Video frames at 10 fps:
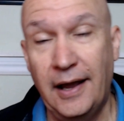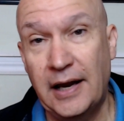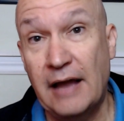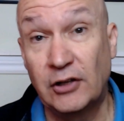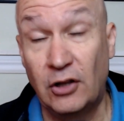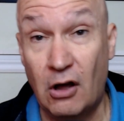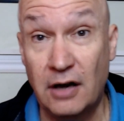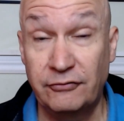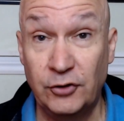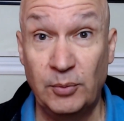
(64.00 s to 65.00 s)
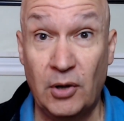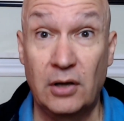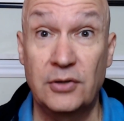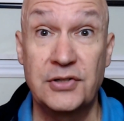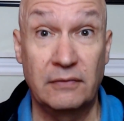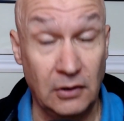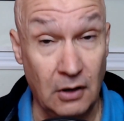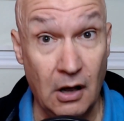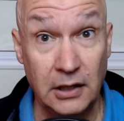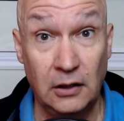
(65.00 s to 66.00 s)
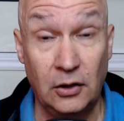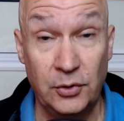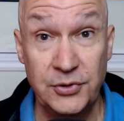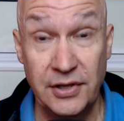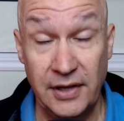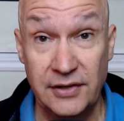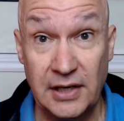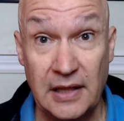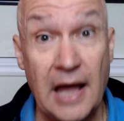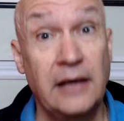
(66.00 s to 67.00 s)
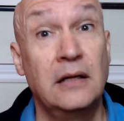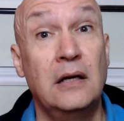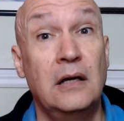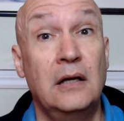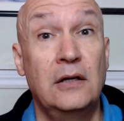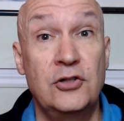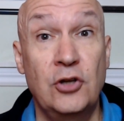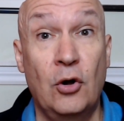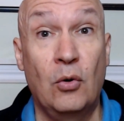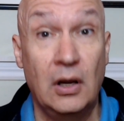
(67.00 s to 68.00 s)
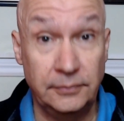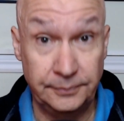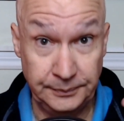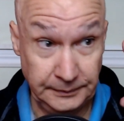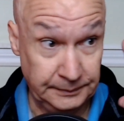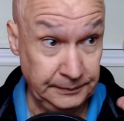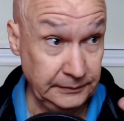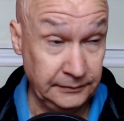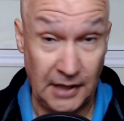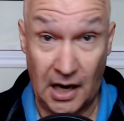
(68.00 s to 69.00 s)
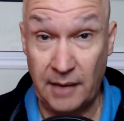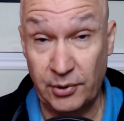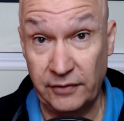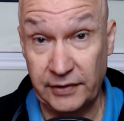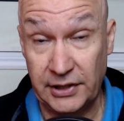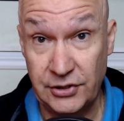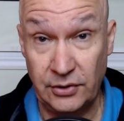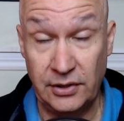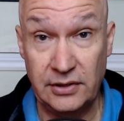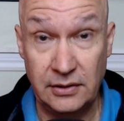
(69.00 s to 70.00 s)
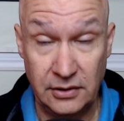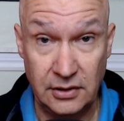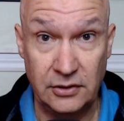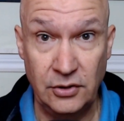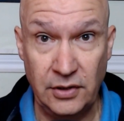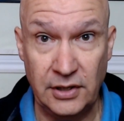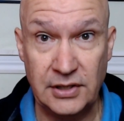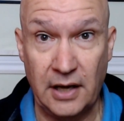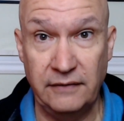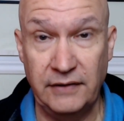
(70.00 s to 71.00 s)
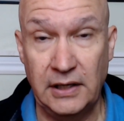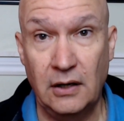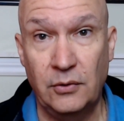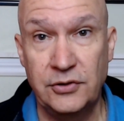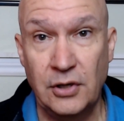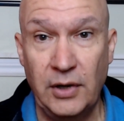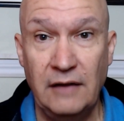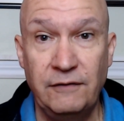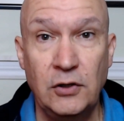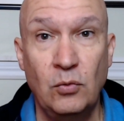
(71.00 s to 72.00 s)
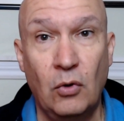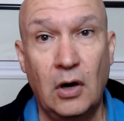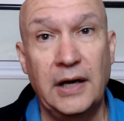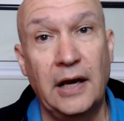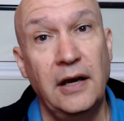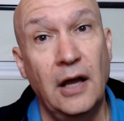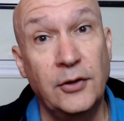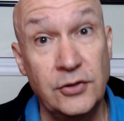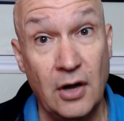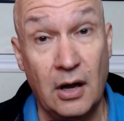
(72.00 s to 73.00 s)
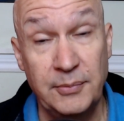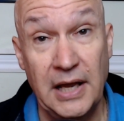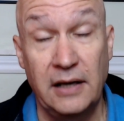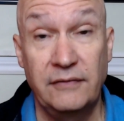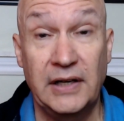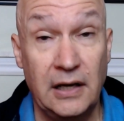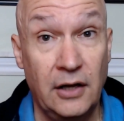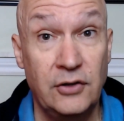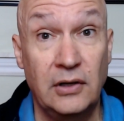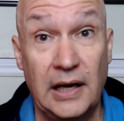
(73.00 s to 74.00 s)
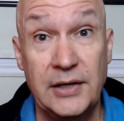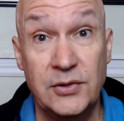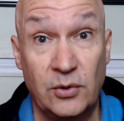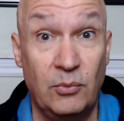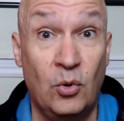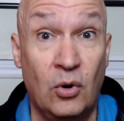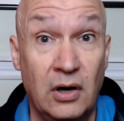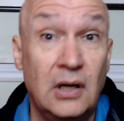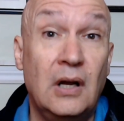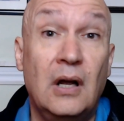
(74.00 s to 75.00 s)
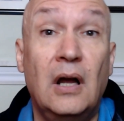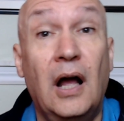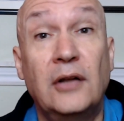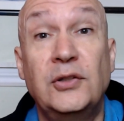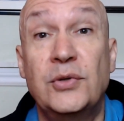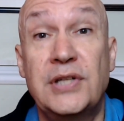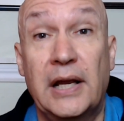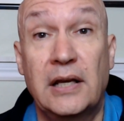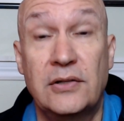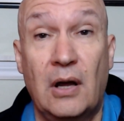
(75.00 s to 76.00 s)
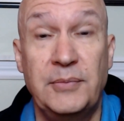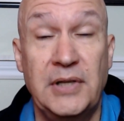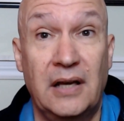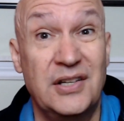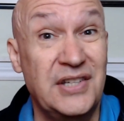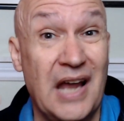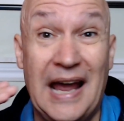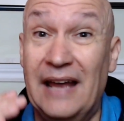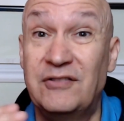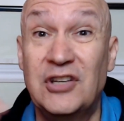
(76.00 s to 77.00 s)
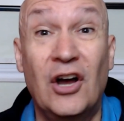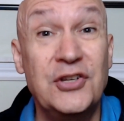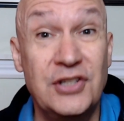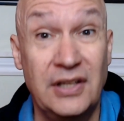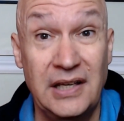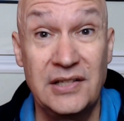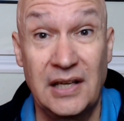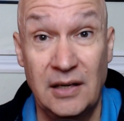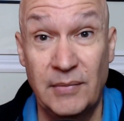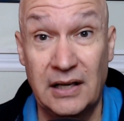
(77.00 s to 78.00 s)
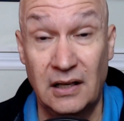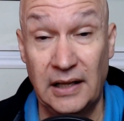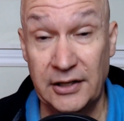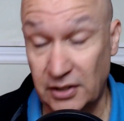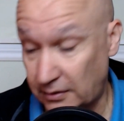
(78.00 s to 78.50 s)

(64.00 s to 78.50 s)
have a lot of full bottles of a lot of clones and things like that. So I'm perfectly suited to do this kind of video. So if you want another top 10, if I get 100 likes or more, I'll do a second top 10 because I have tons of these in my collection.